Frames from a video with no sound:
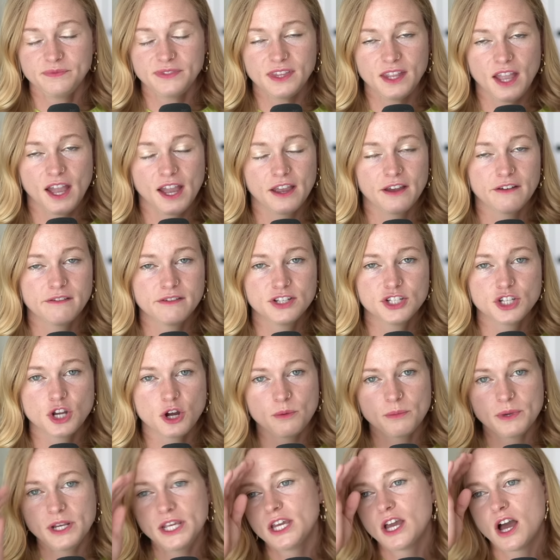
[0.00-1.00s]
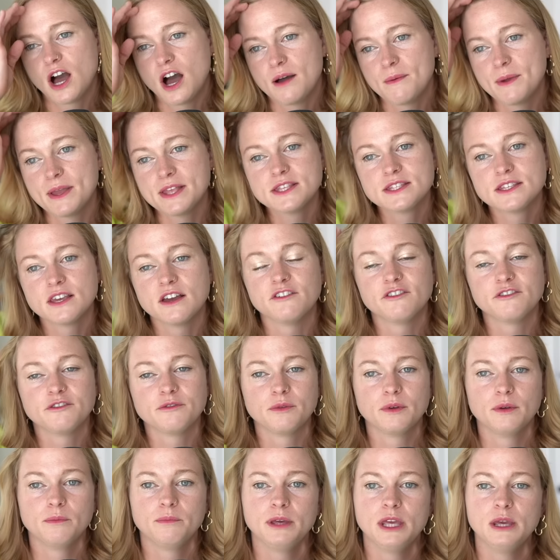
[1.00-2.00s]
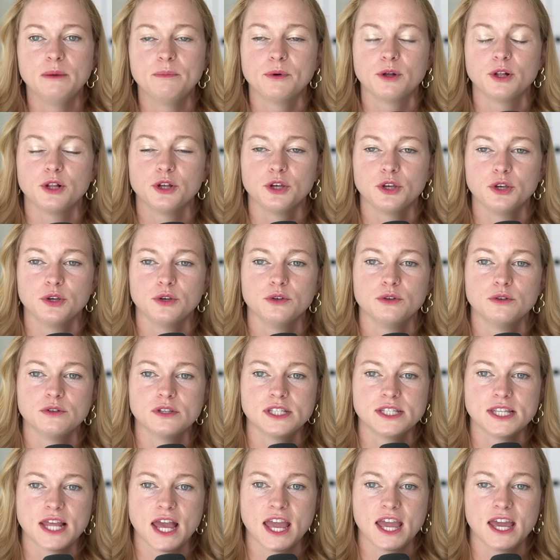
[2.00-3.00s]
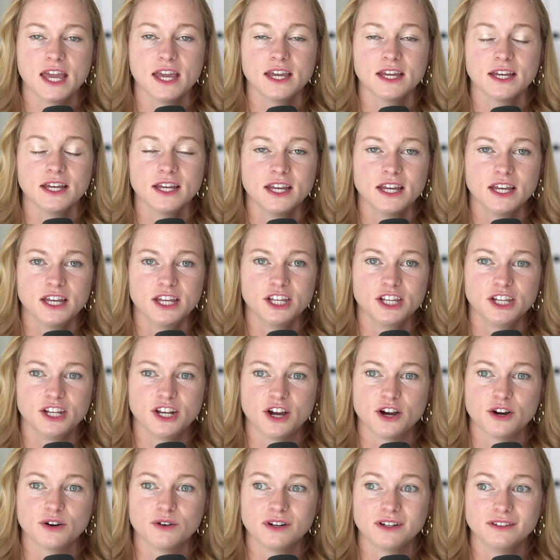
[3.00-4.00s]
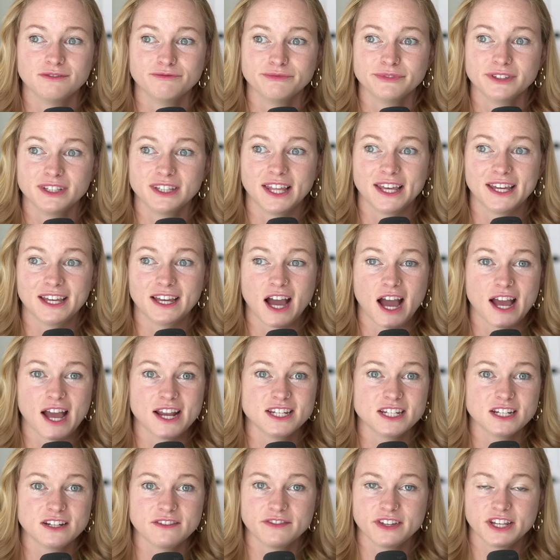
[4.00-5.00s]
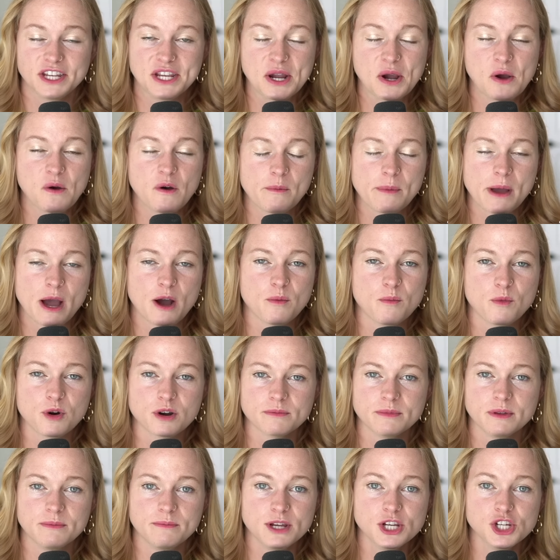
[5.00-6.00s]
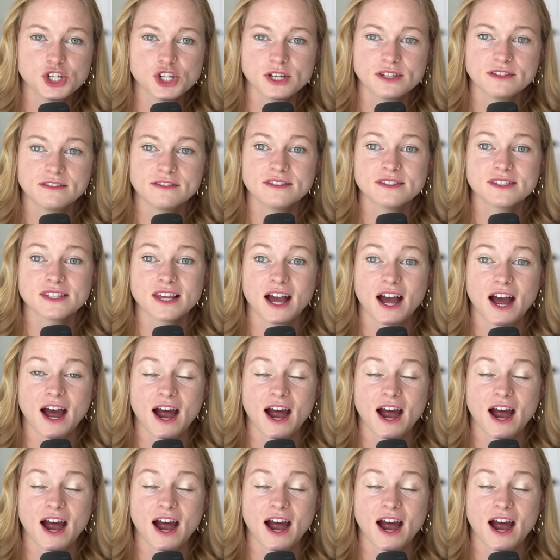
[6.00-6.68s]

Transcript: I have so many comments of people who say, you know, like I did a video about Mormon missions.